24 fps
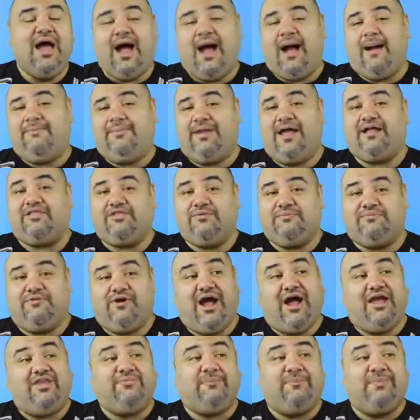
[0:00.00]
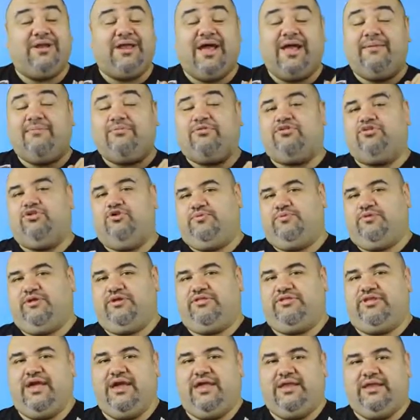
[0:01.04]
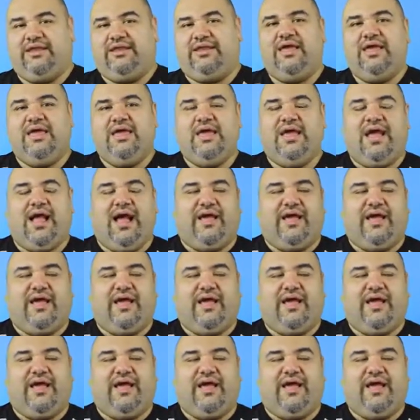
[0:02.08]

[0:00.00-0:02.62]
I'm not surprised, but I am super excited.